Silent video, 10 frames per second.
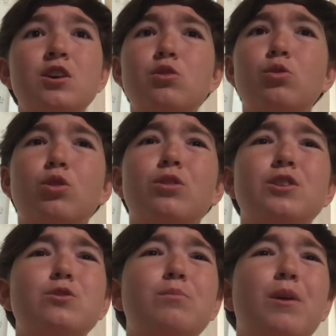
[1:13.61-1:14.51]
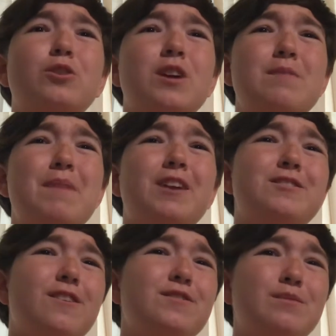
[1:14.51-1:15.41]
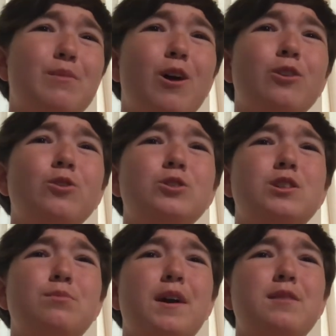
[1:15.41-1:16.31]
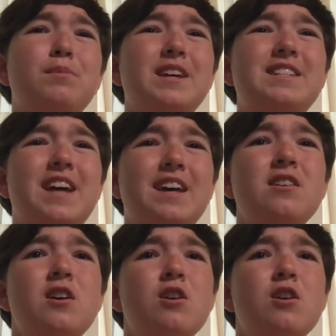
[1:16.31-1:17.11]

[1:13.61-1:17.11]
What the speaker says: You curl into a ball. Try to make yourself small. Hold your breath. Play dead.